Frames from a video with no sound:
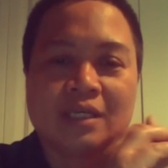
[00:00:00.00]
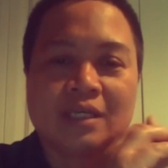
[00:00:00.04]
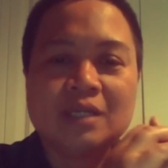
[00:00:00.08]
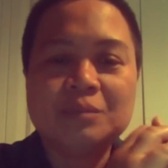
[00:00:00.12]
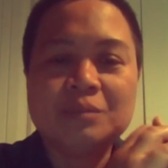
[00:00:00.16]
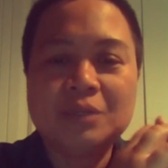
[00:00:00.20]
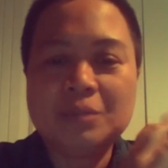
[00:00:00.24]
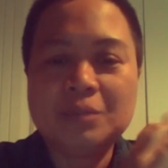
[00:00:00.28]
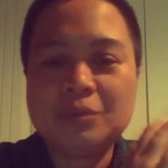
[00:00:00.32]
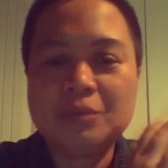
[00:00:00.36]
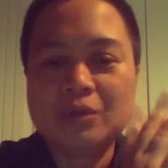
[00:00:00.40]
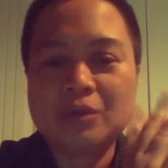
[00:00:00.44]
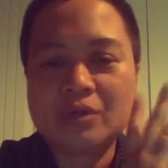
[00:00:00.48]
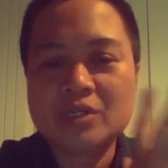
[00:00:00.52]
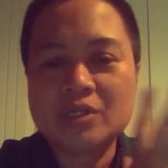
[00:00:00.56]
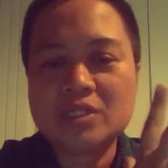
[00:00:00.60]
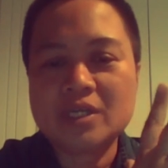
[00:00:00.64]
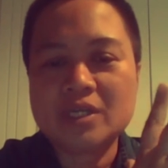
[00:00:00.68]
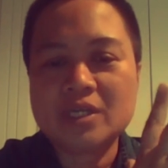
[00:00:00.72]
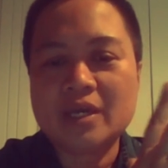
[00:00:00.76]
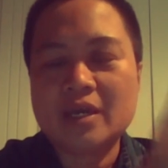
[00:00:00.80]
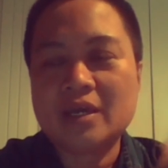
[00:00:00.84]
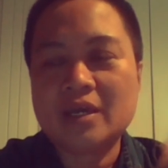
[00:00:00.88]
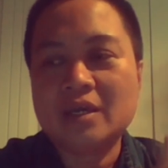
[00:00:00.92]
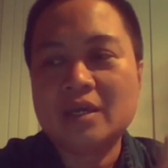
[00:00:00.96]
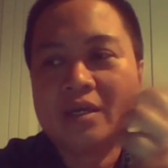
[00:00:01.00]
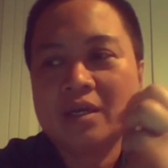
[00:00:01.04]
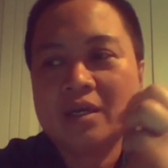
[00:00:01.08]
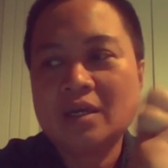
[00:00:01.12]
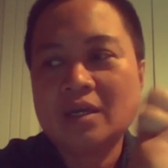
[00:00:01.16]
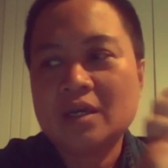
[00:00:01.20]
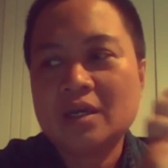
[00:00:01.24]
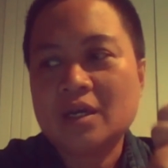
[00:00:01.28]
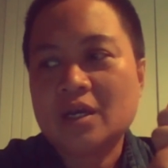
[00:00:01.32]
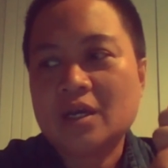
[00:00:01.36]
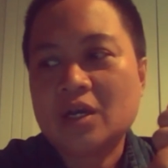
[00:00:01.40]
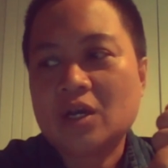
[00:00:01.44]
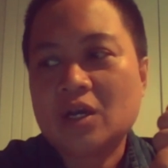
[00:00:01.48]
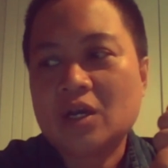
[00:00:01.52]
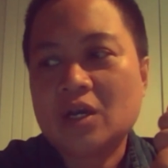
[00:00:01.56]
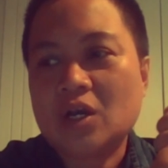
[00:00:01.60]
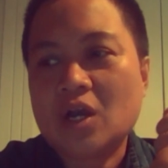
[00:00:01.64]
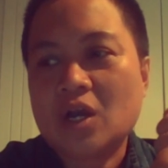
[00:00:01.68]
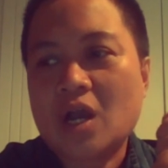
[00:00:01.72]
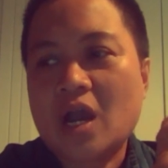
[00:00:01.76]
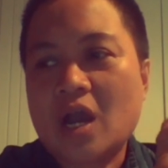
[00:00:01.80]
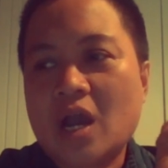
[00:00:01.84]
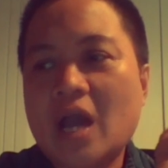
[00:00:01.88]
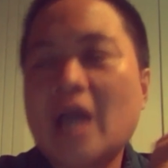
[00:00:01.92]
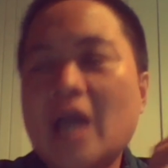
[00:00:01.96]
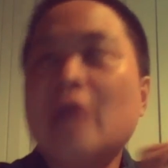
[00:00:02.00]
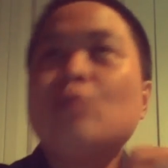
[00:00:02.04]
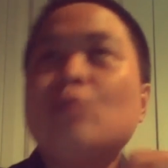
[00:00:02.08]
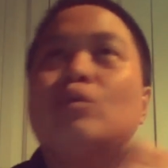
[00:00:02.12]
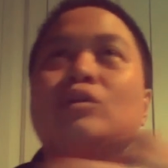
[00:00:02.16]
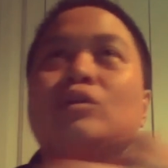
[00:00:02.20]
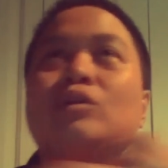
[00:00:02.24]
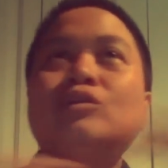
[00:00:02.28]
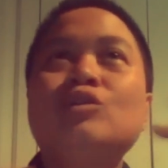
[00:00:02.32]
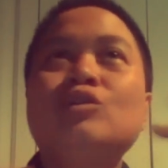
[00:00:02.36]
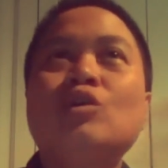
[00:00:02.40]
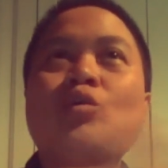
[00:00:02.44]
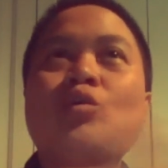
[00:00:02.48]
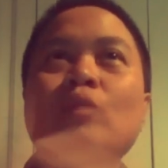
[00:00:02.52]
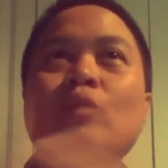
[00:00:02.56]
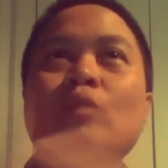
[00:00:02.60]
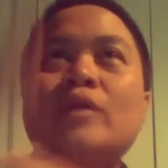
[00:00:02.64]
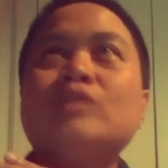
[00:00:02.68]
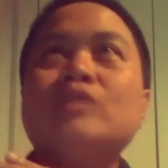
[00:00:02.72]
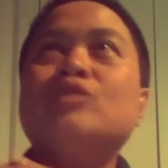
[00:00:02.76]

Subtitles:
people are saying, I will know where